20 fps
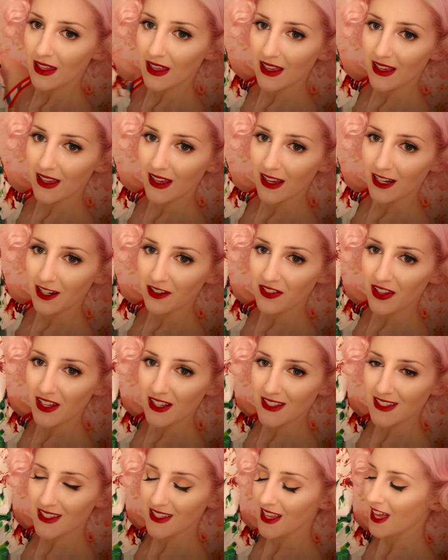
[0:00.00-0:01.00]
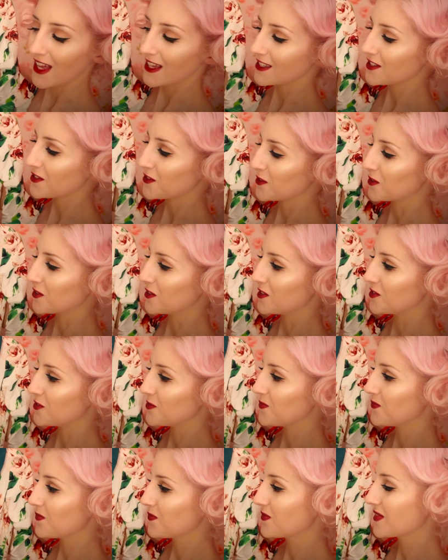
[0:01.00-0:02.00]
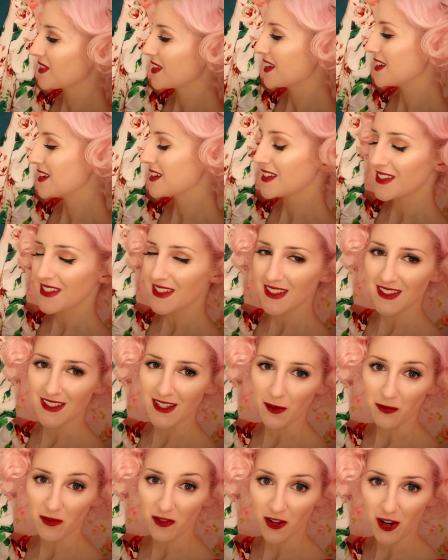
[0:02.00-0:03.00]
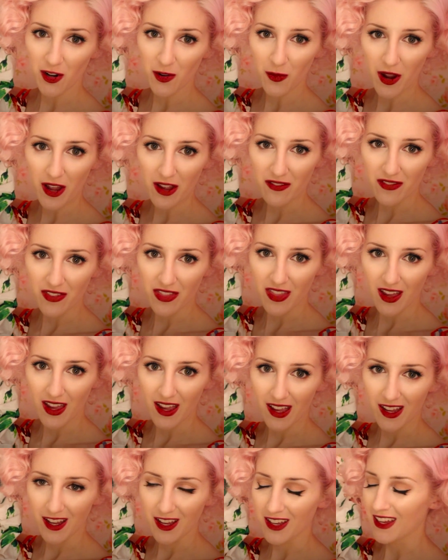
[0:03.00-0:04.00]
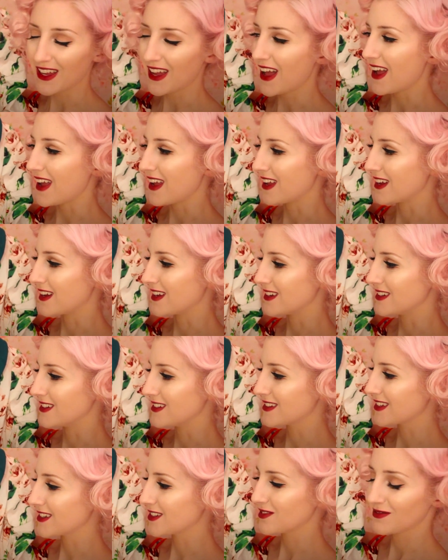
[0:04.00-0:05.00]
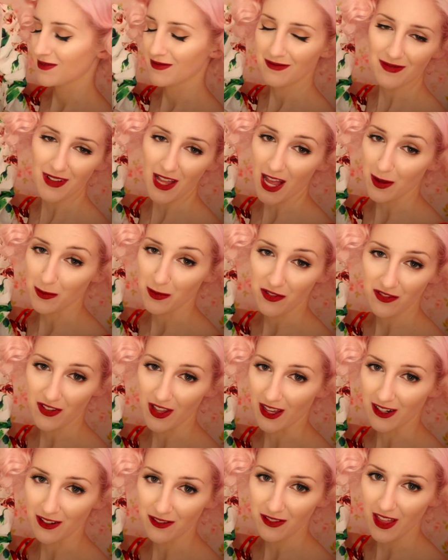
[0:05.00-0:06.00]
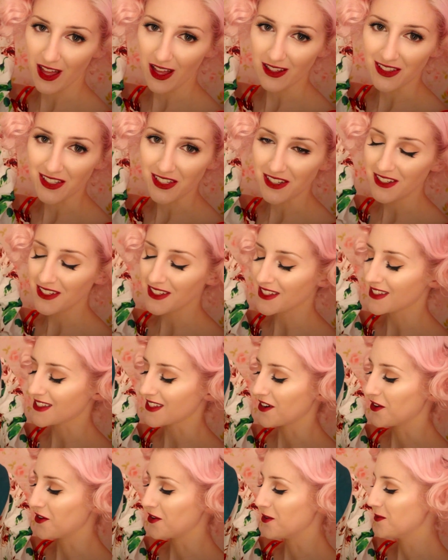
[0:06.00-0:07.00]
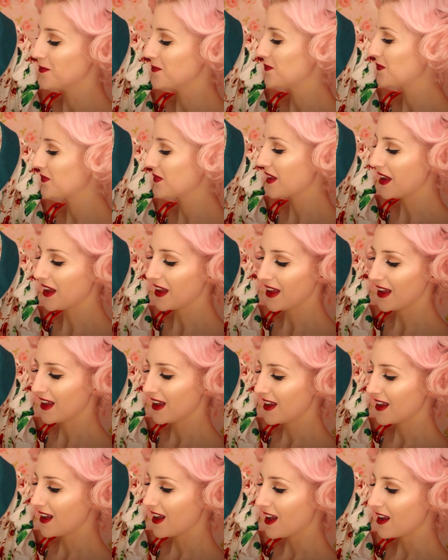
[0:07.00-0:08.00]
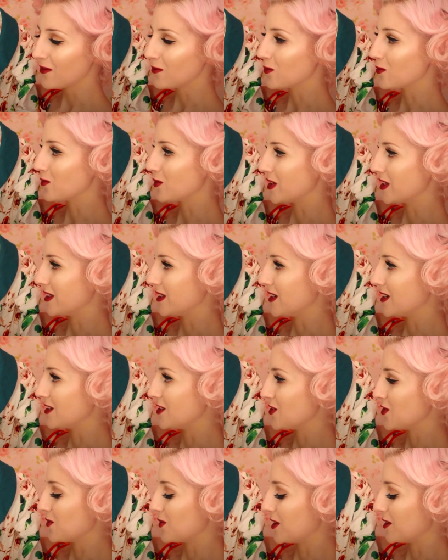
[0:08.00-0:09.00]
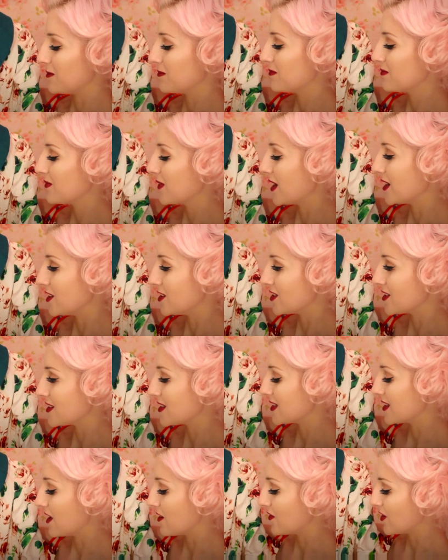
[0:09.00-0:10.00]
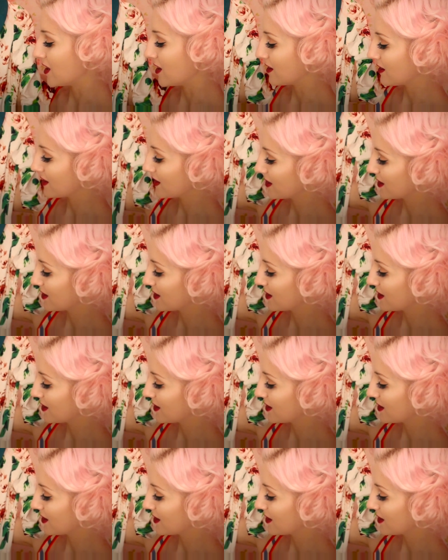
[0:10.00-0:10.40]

It kind of has that total Stepford wife thing, and I'm a fan of that look, so I'm really into it. I just love it.